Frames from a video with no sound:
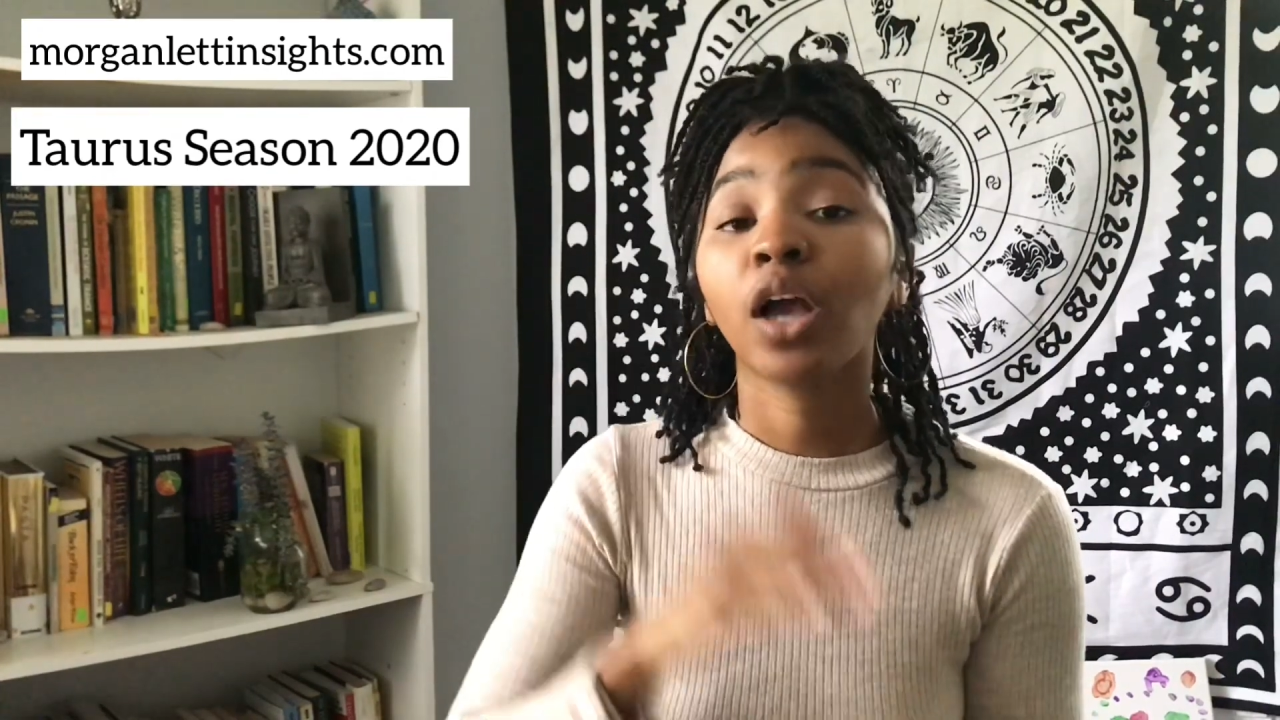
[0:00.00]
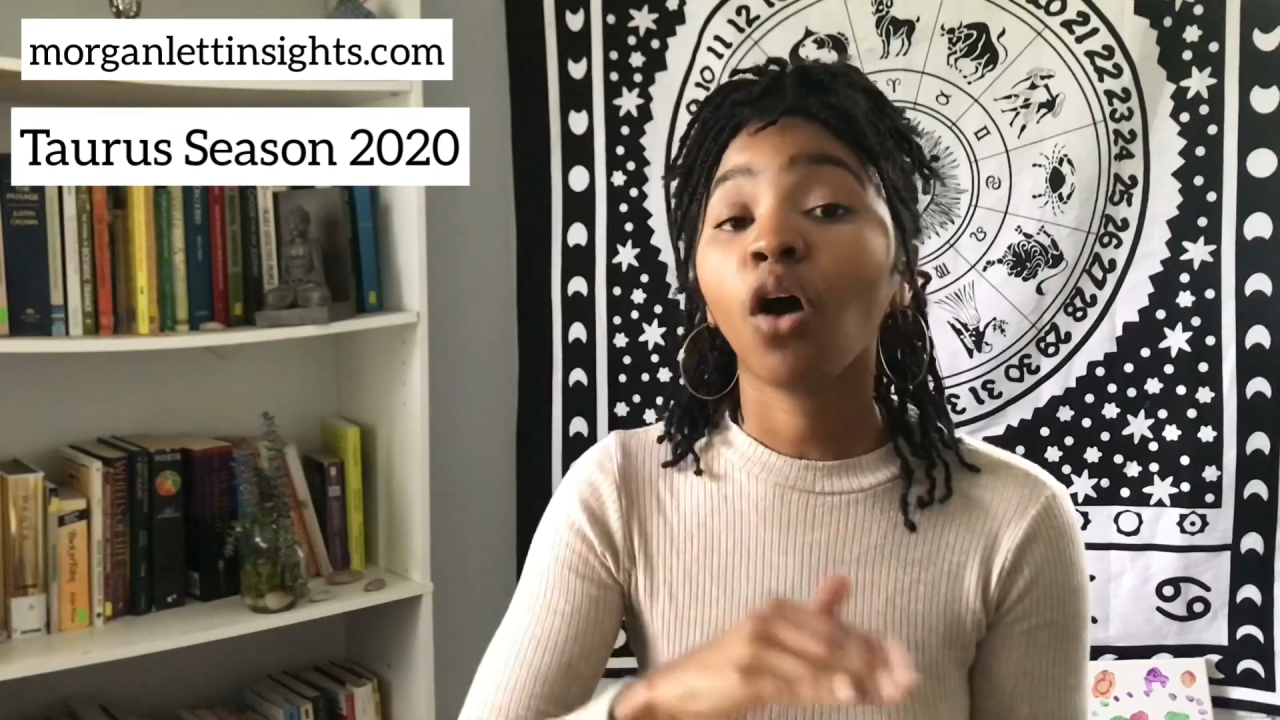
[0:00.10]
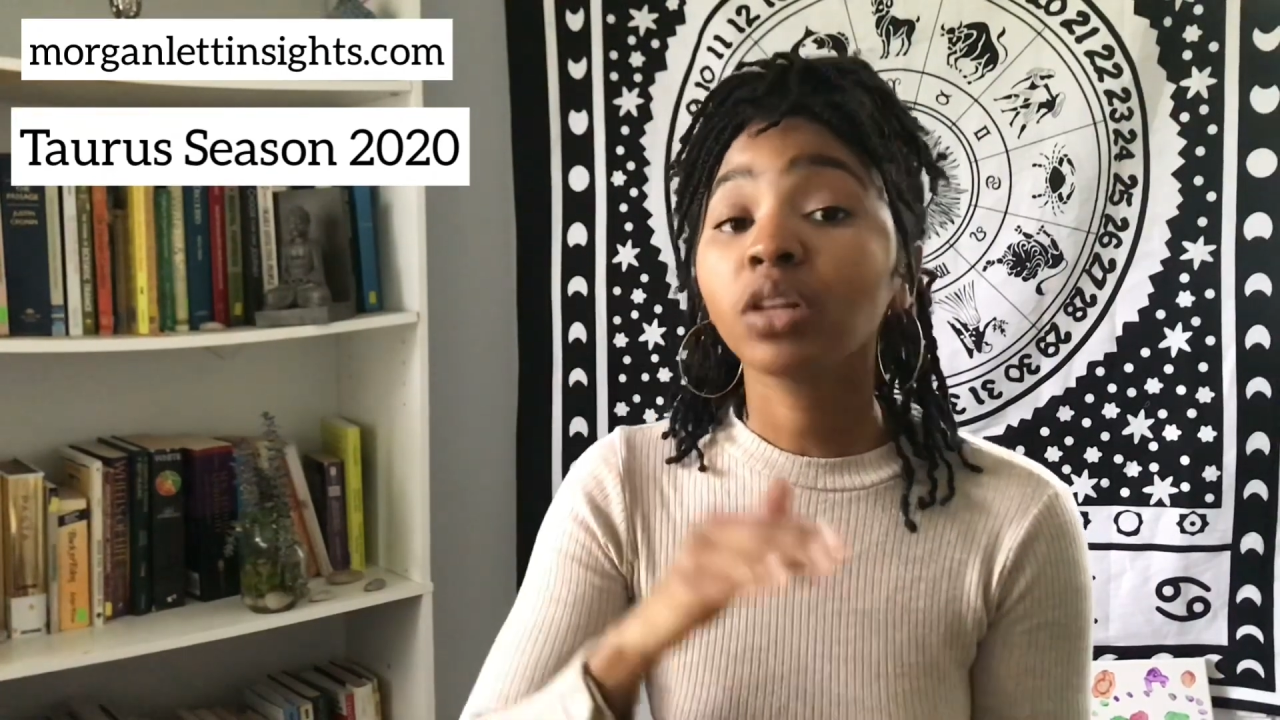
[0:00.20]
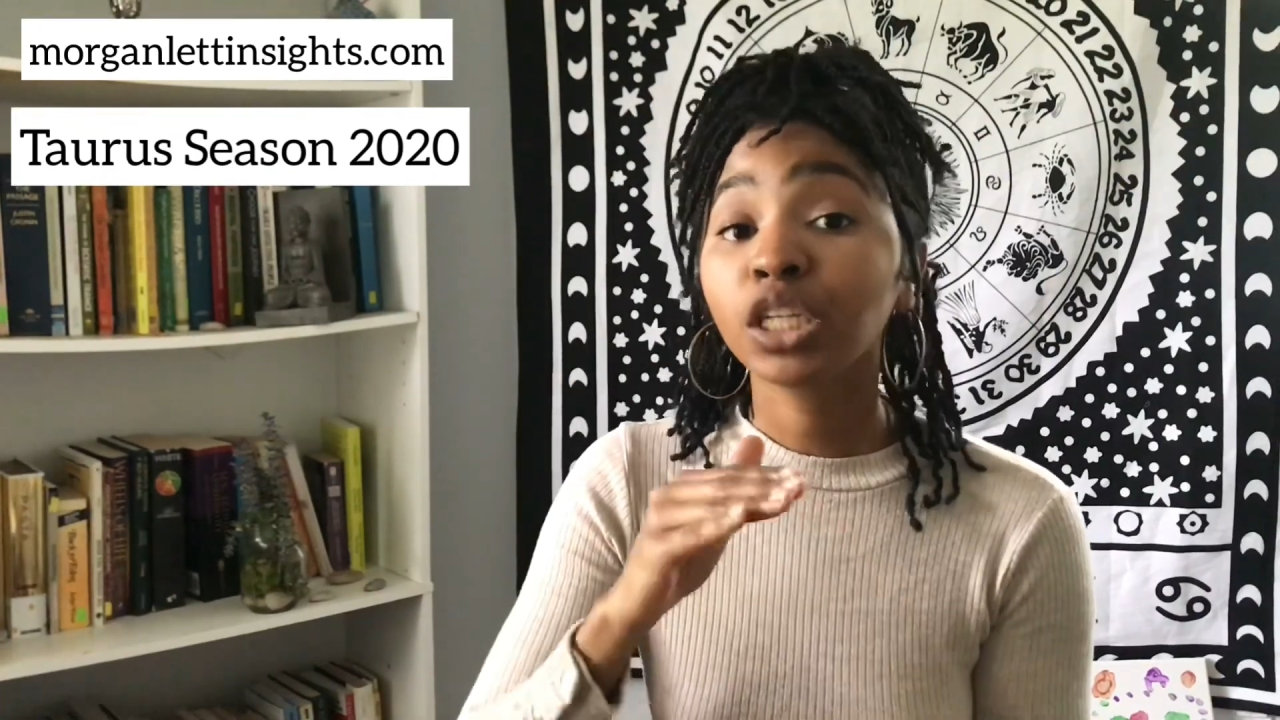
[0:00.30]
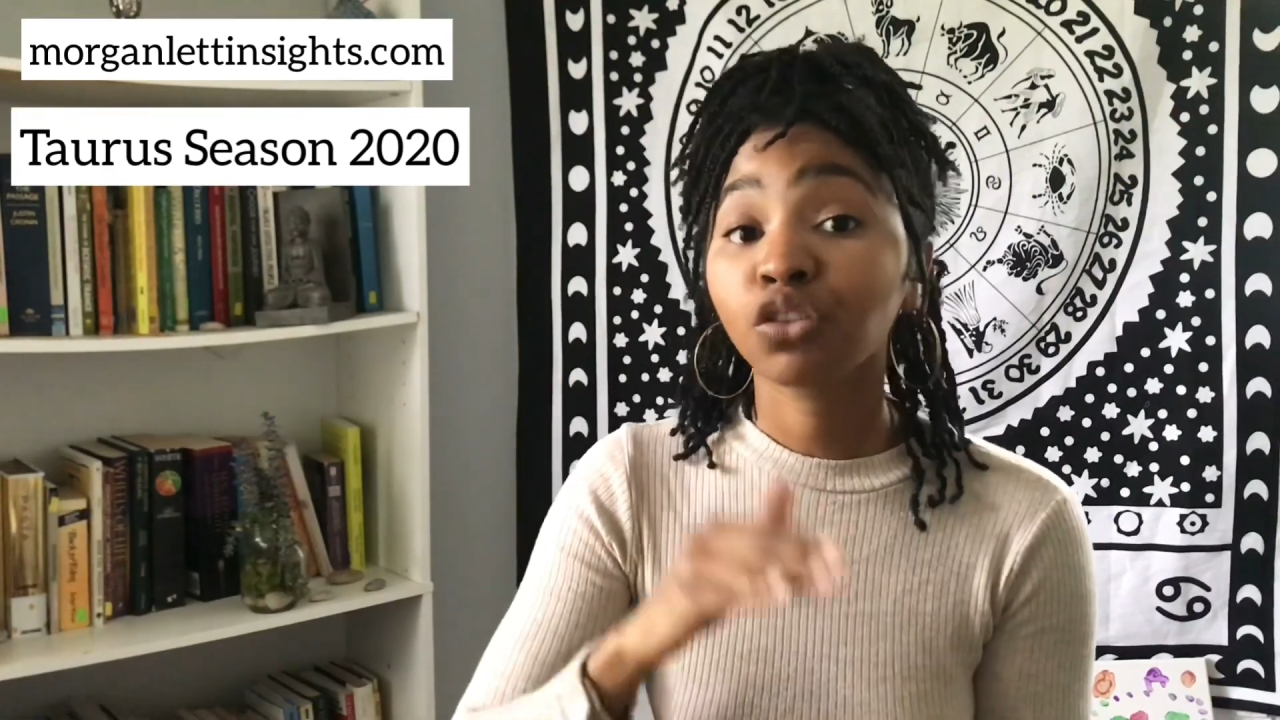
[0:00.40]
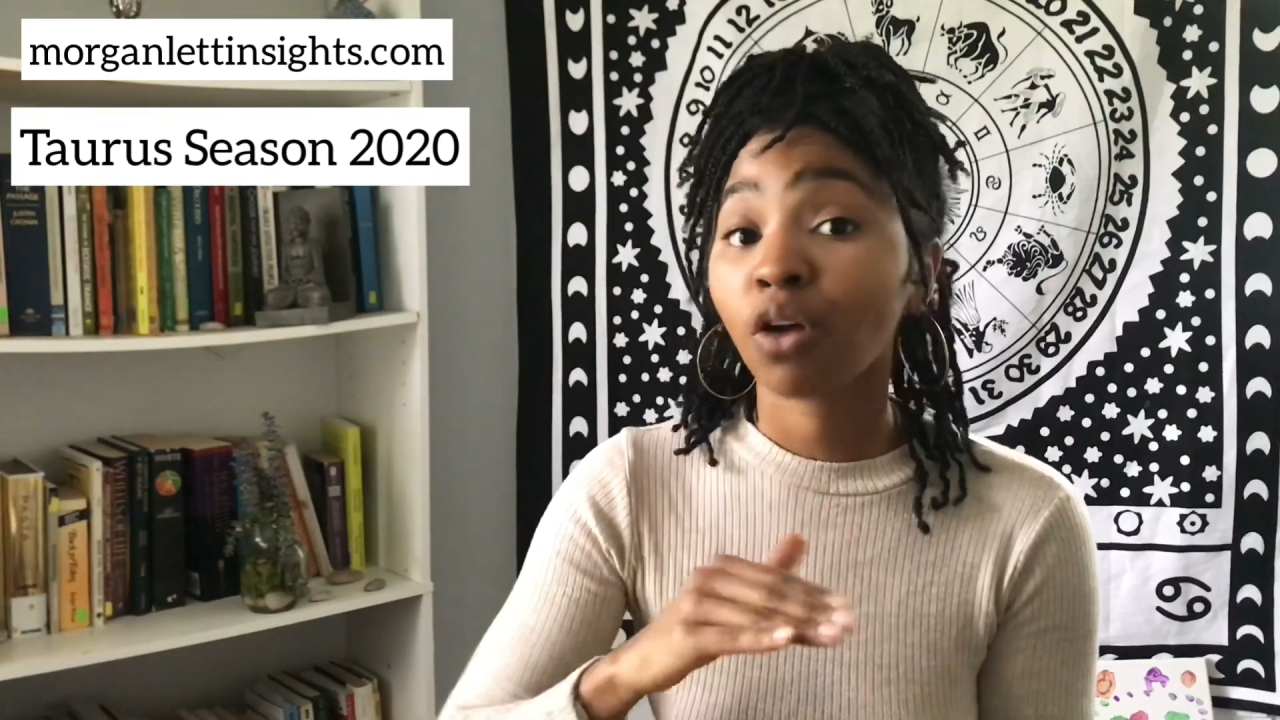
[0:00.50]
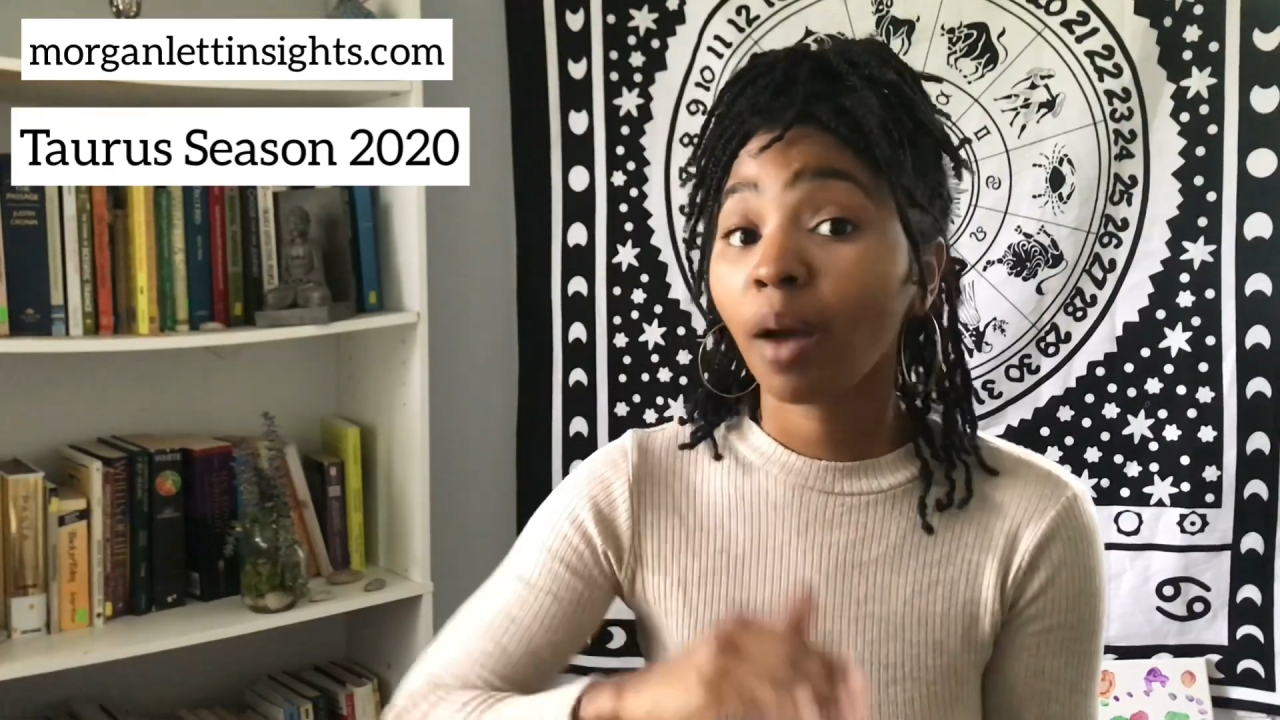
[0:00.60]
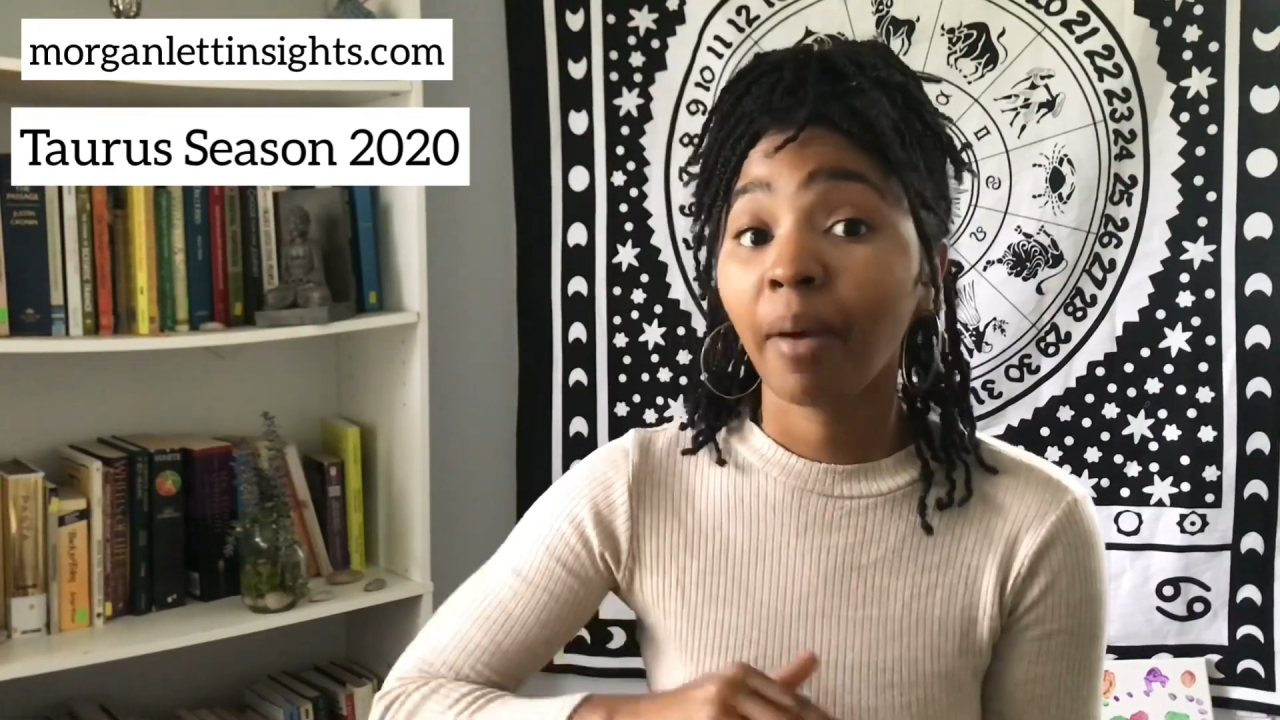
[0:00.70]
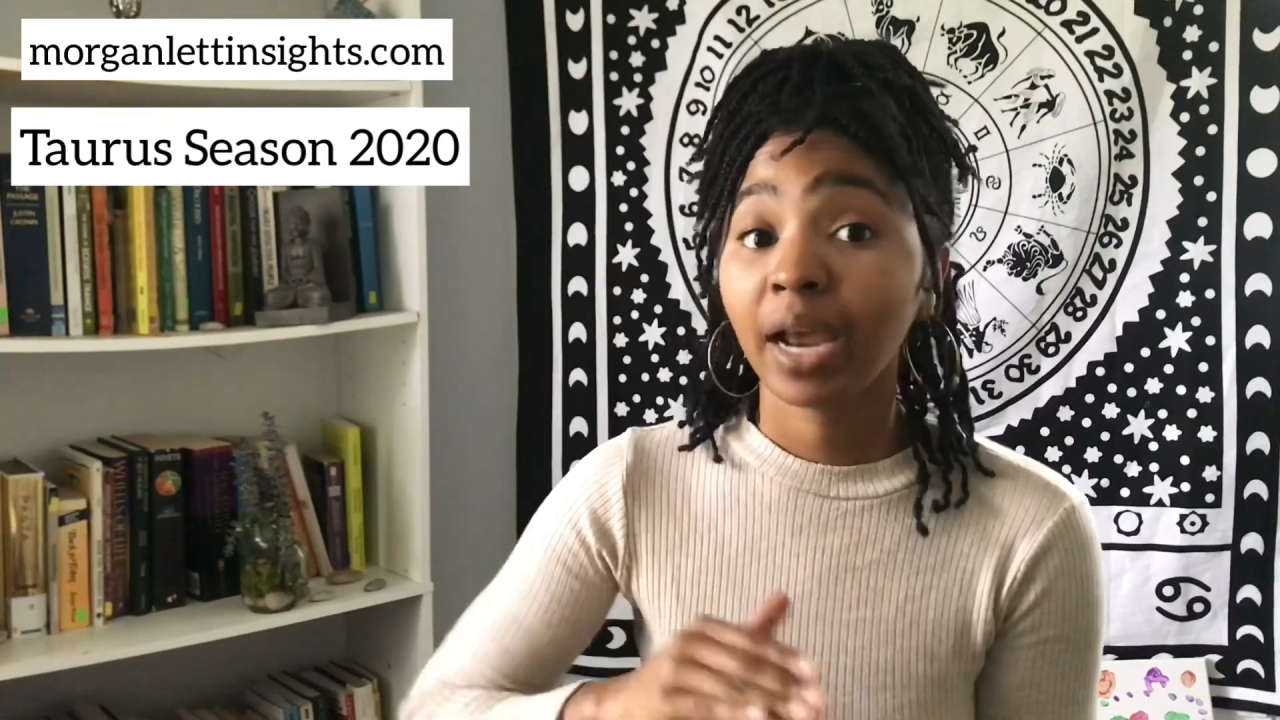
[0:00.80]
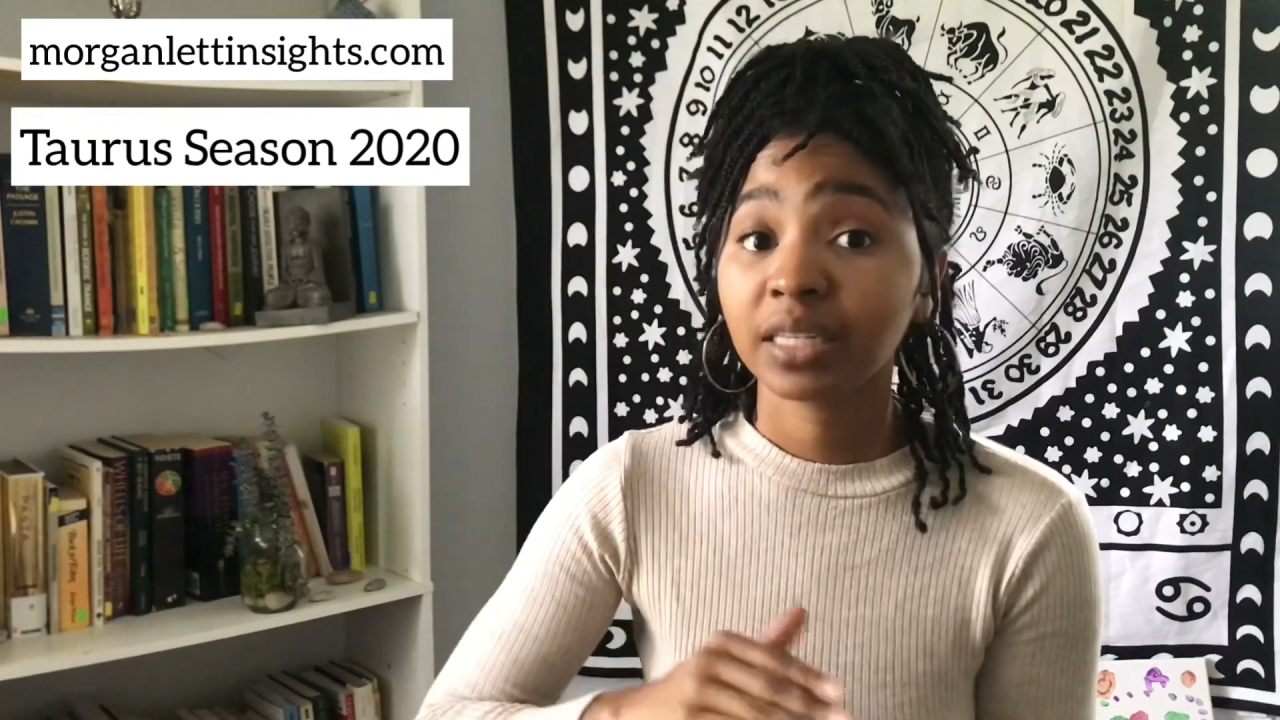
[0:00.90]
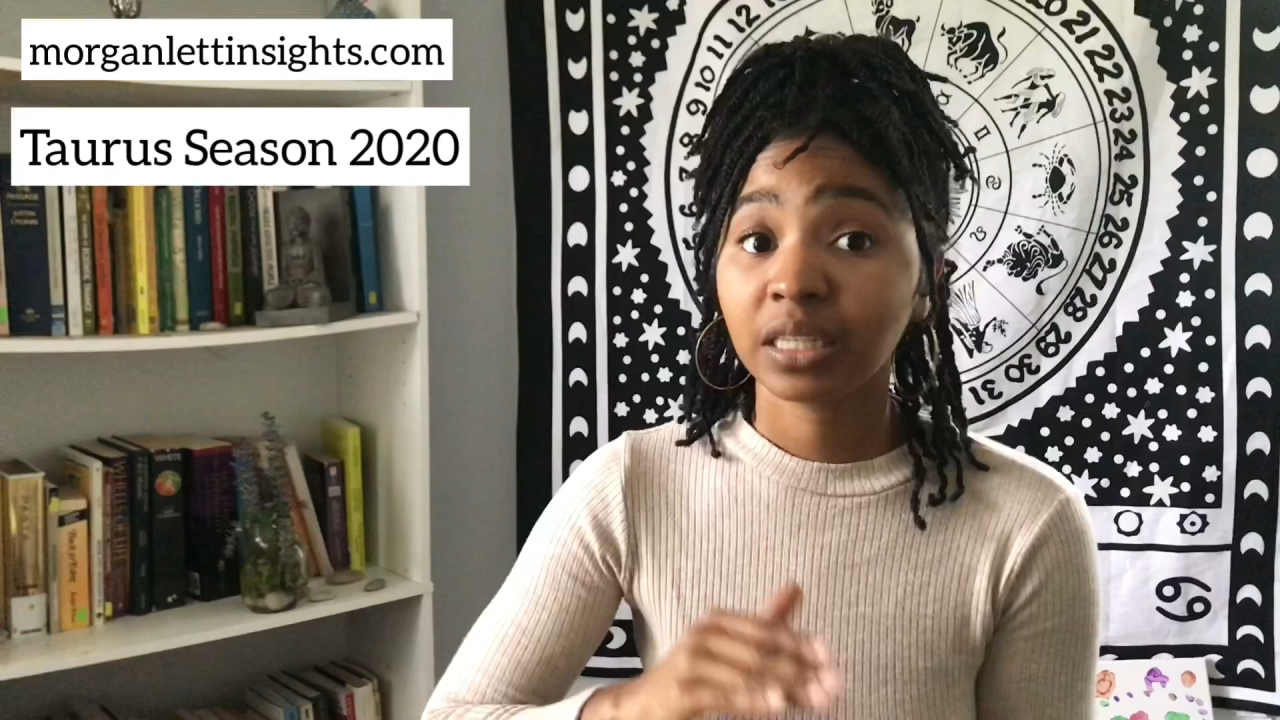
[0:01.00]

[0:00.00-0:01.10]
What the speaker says: only drawback